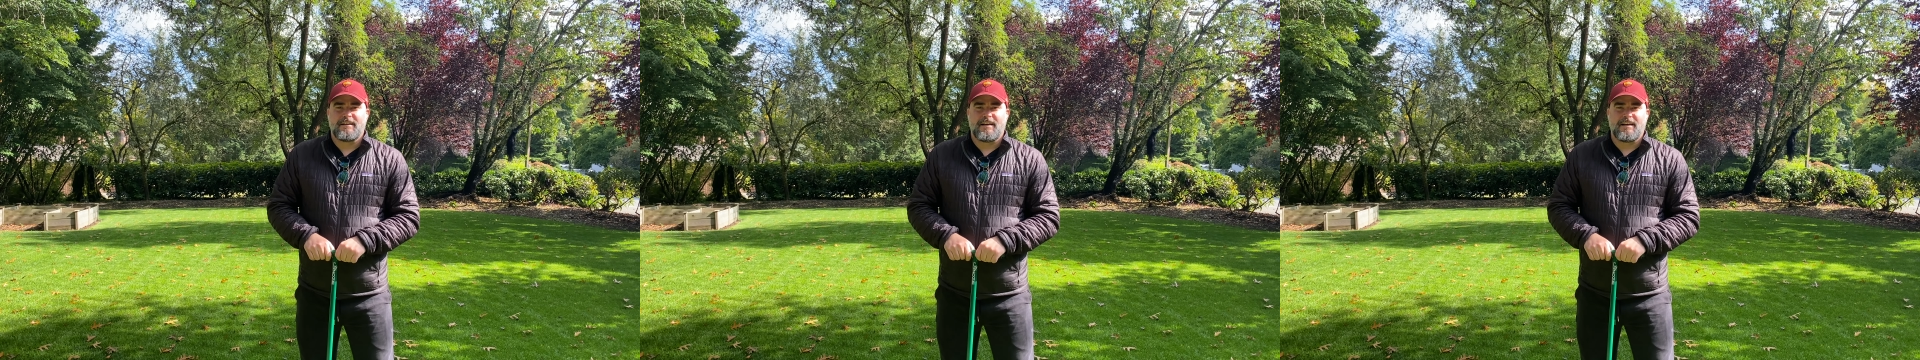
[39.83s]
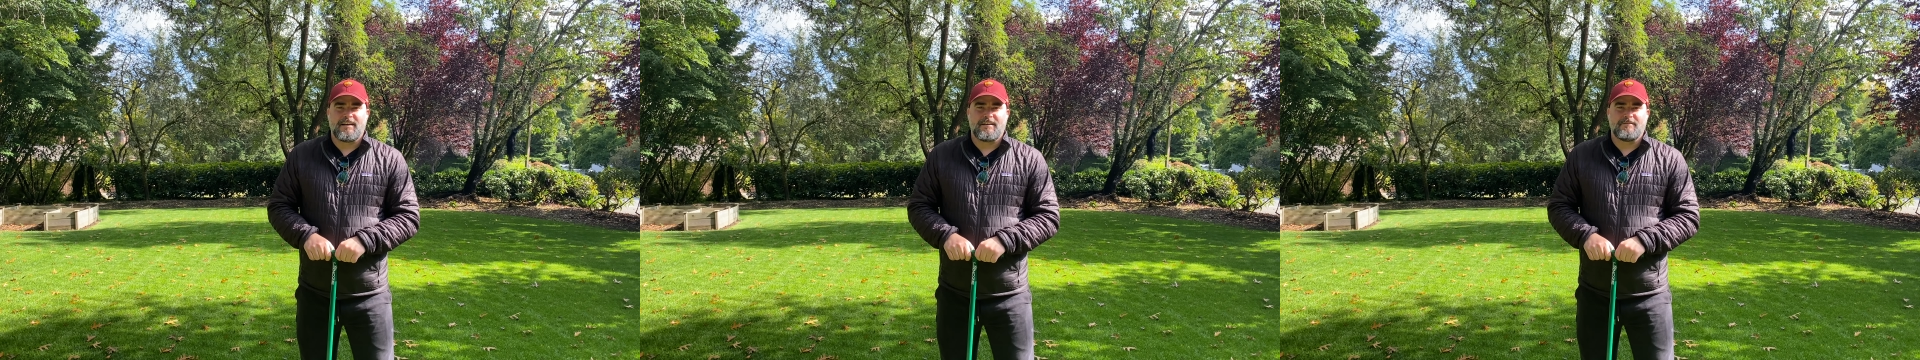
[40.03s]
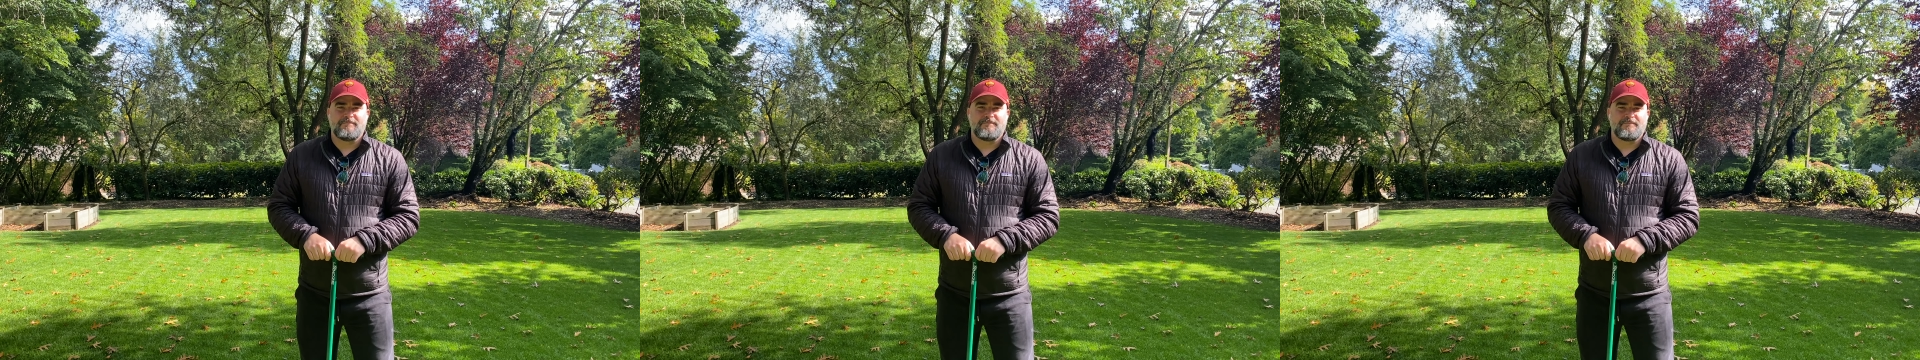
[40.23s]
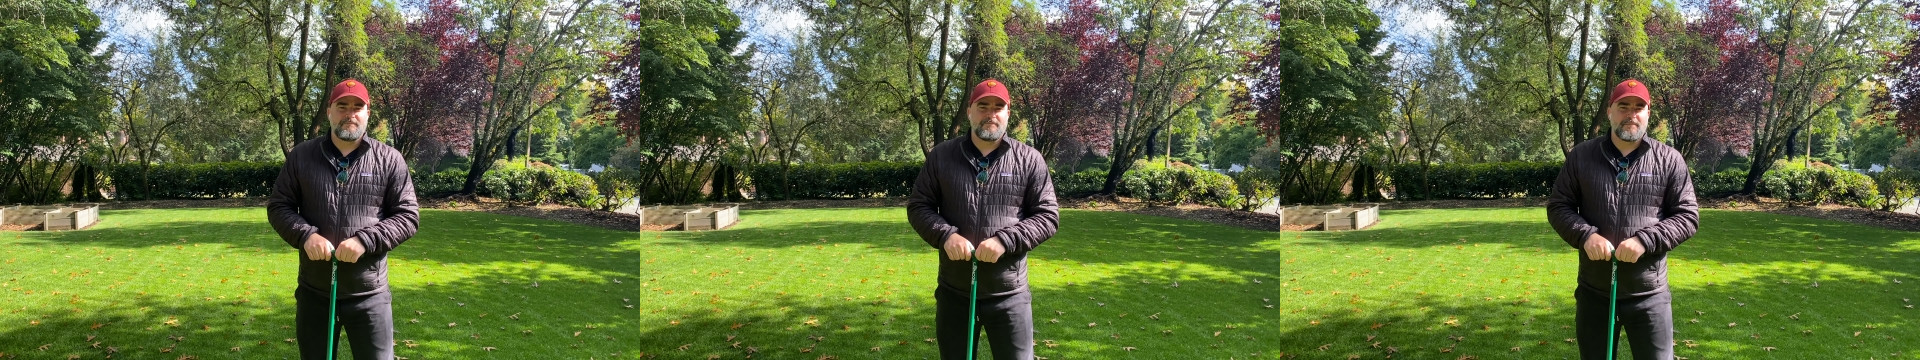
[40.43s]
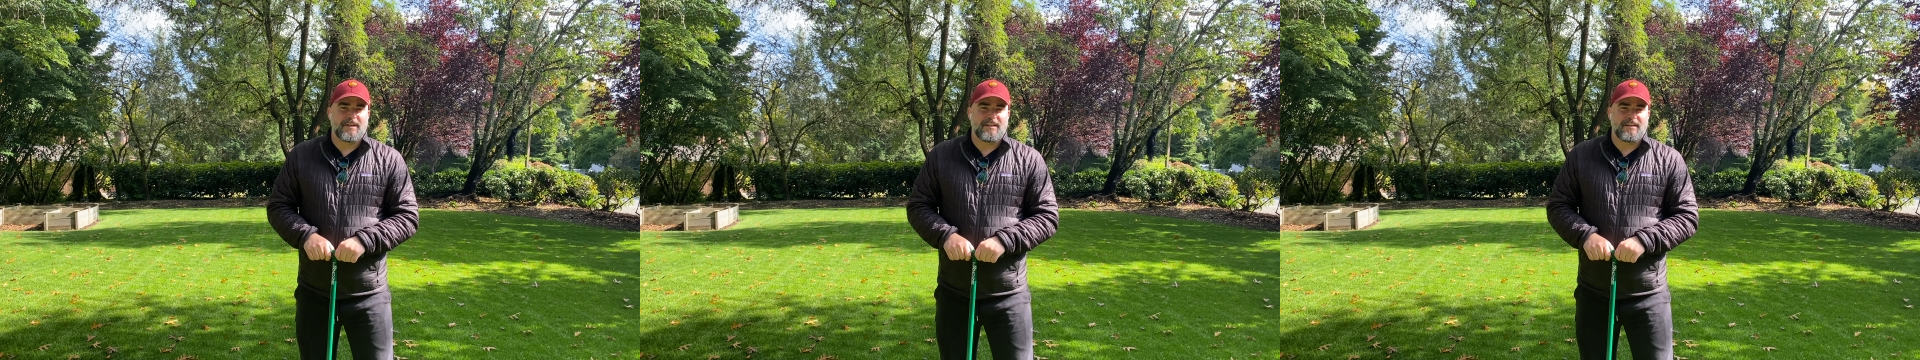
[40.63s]

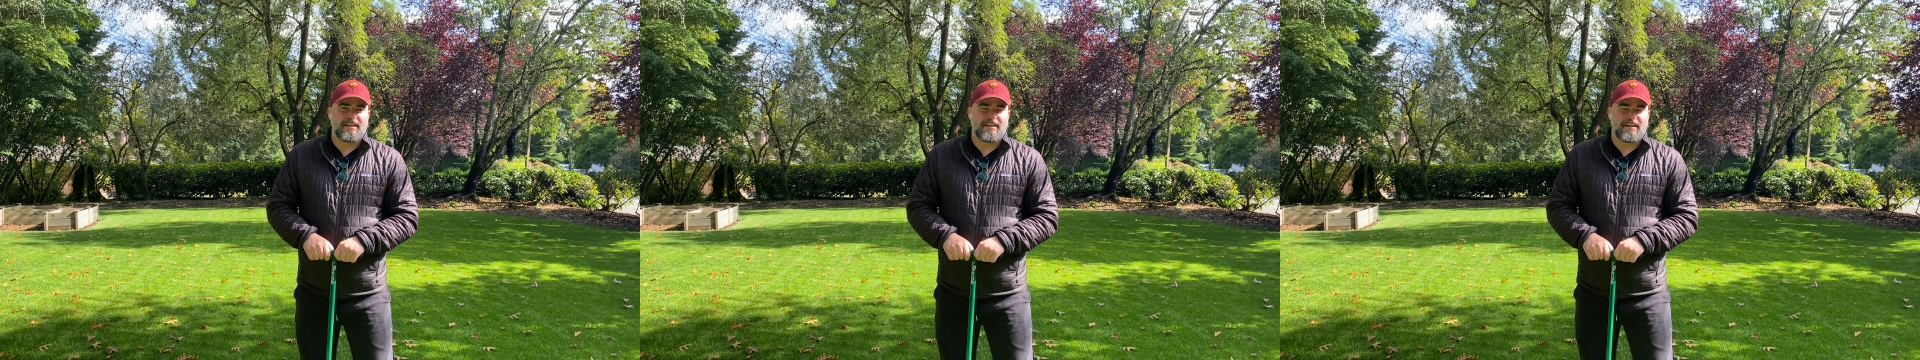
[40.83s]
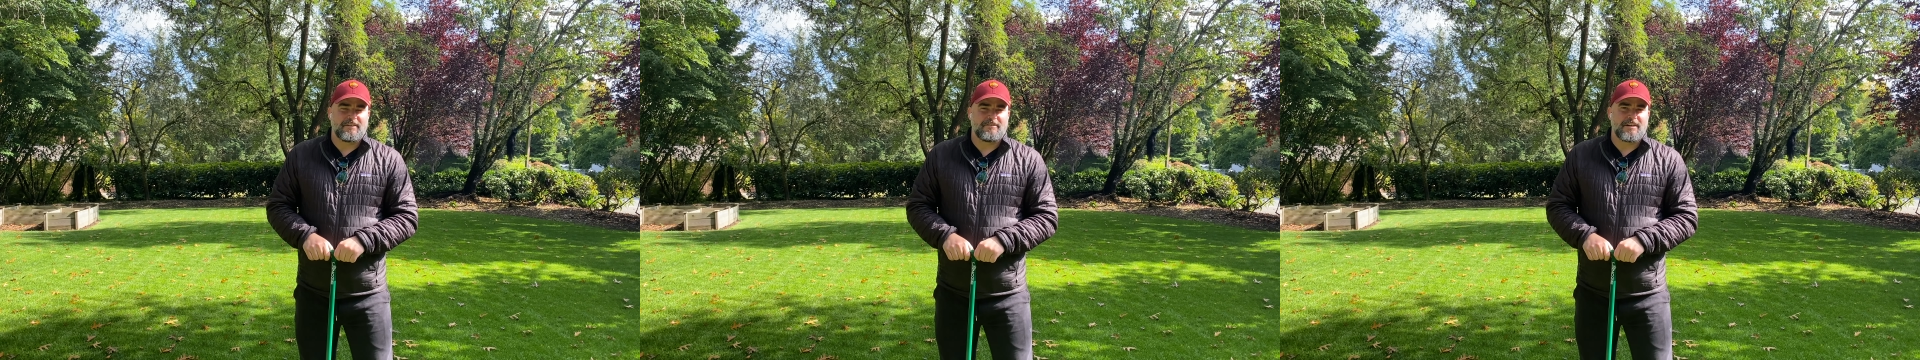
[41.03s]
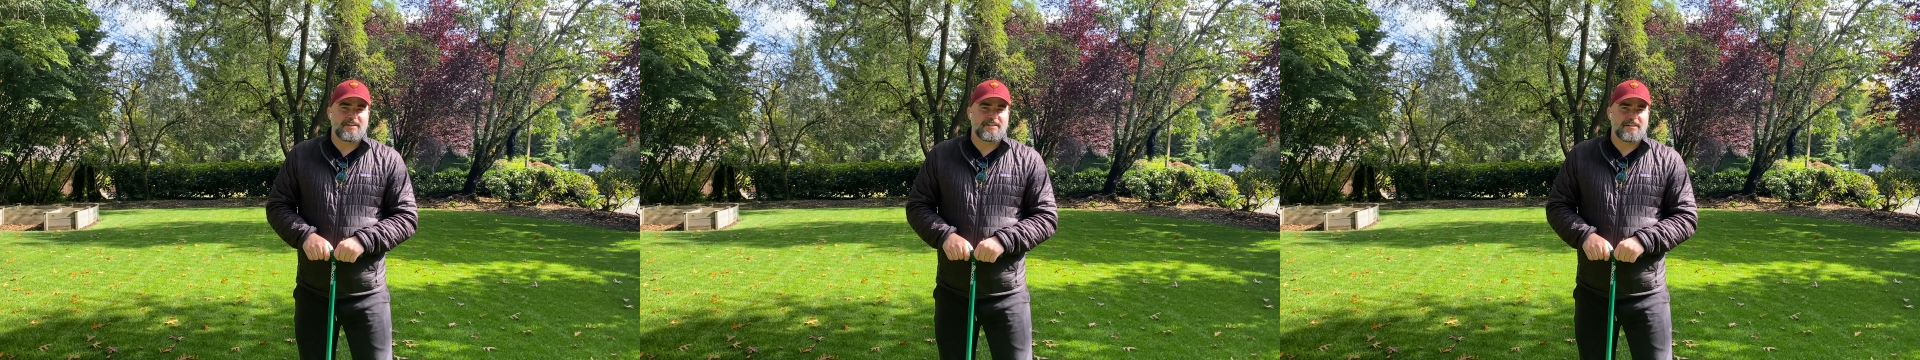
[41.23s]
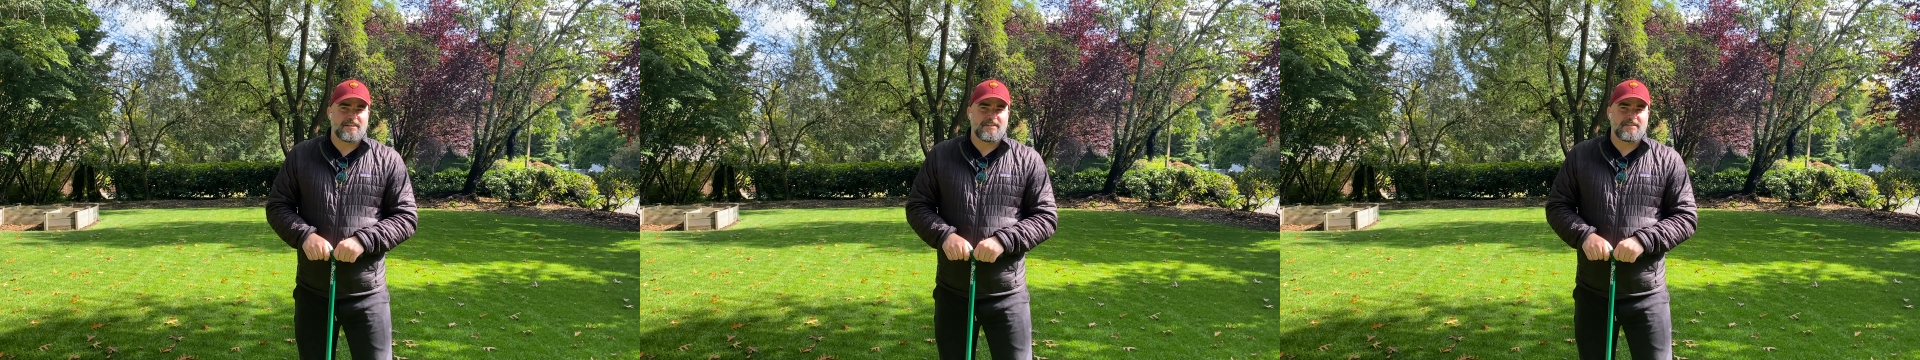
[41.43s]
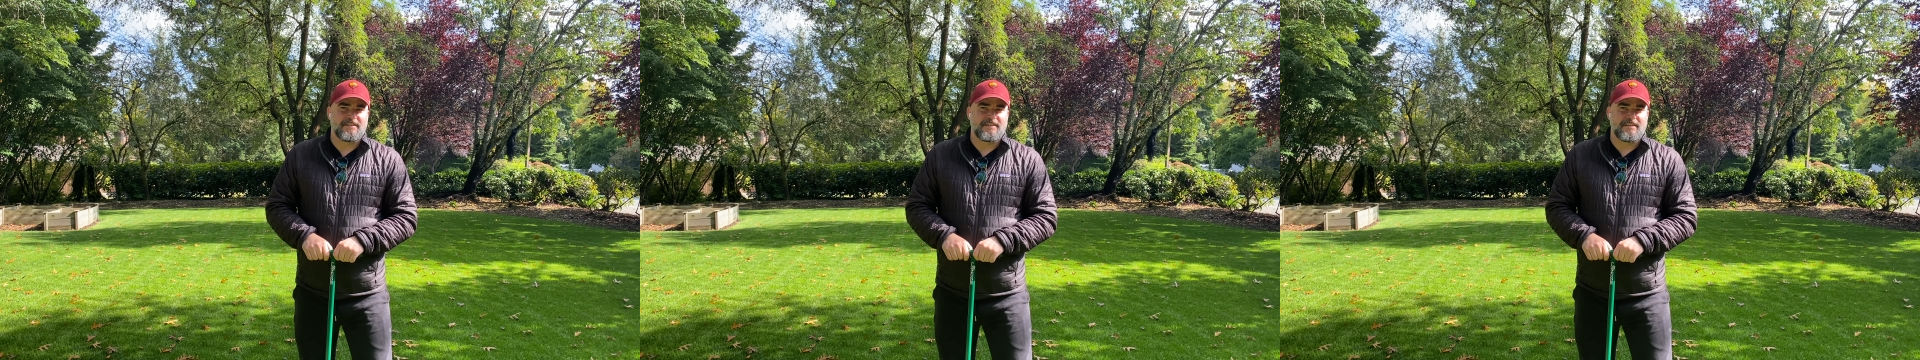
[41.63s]
But aeration
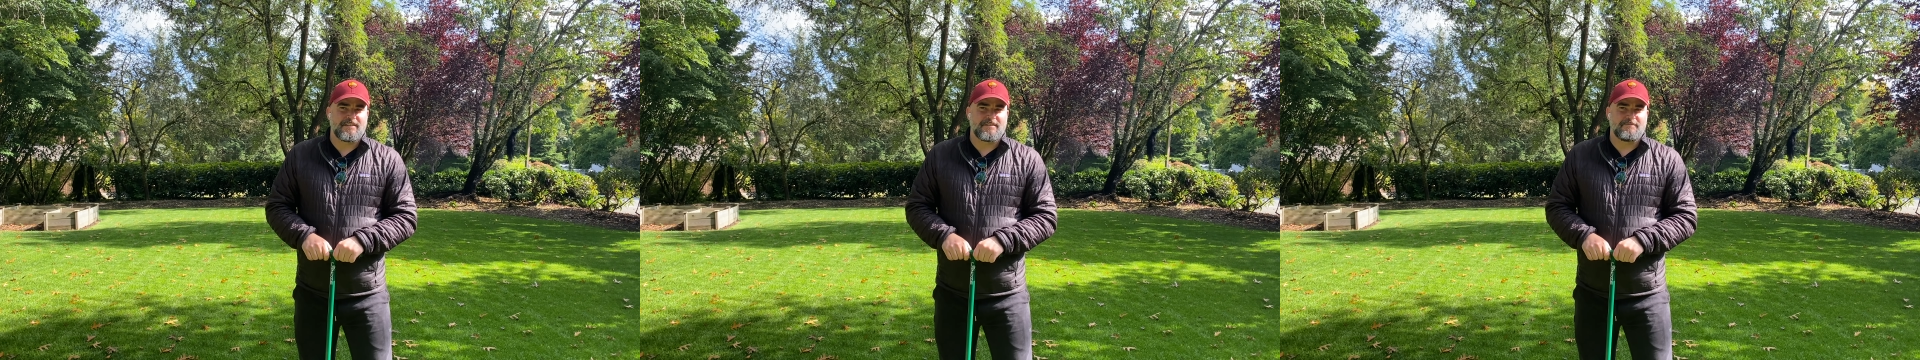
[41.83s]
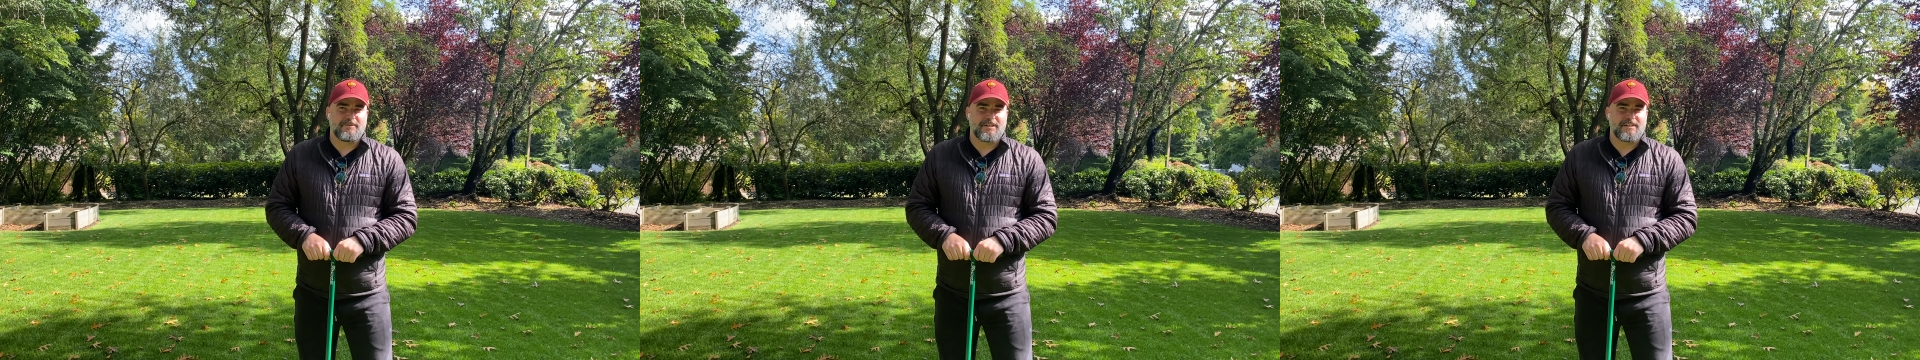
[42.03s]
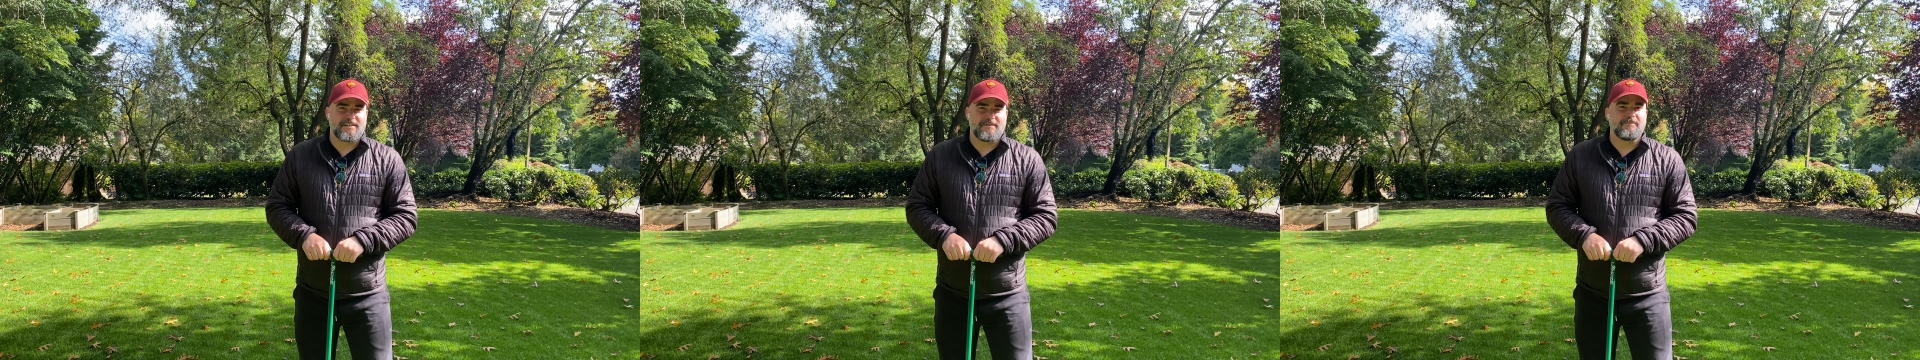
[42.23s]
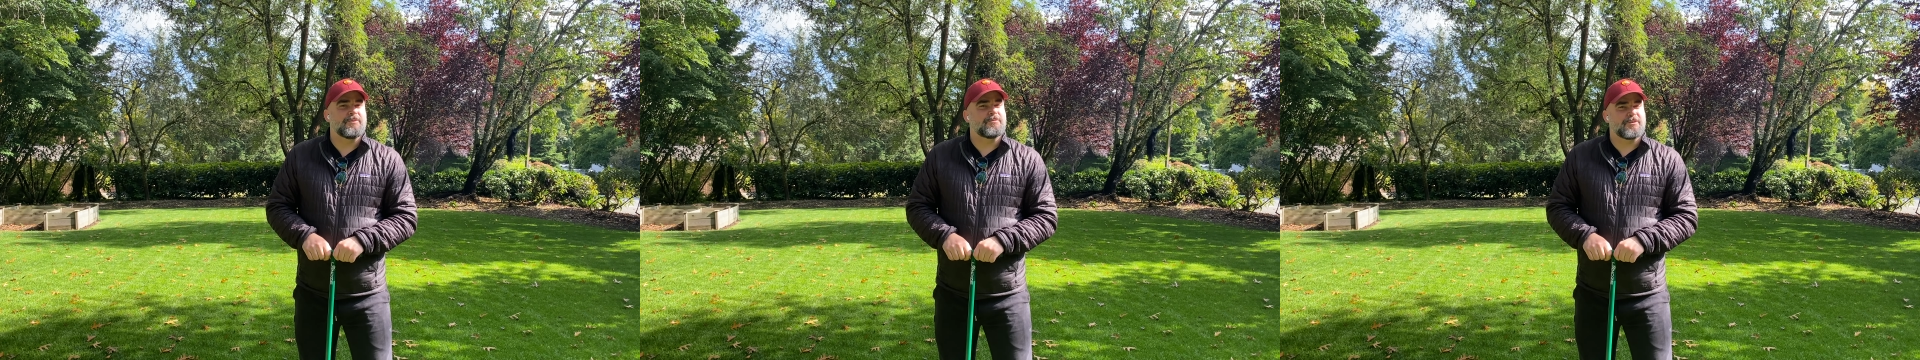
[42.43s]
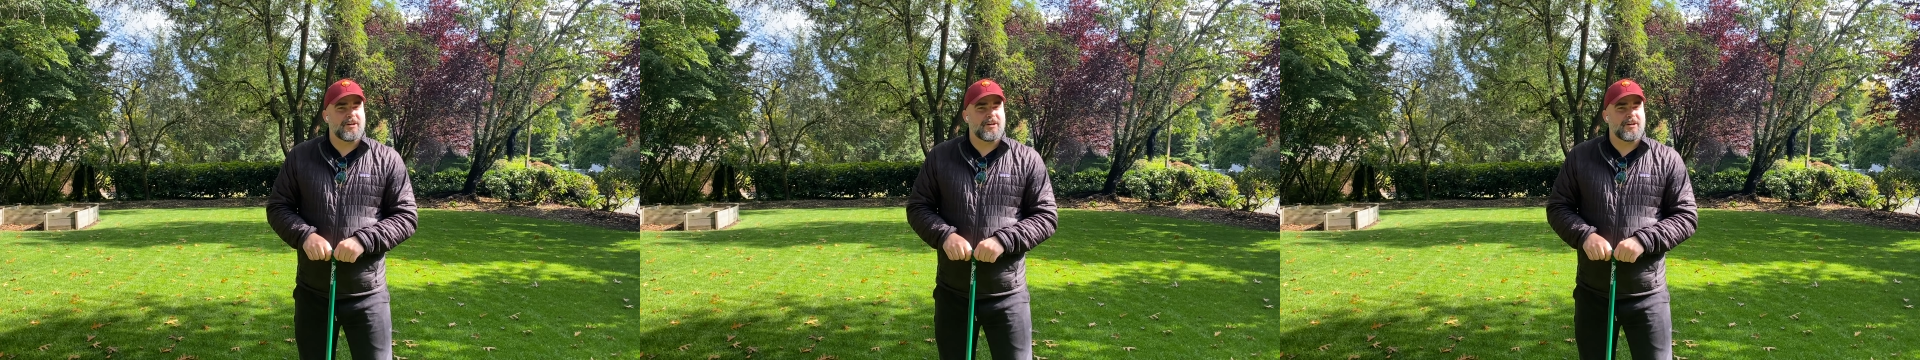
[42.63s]
is a pretty simple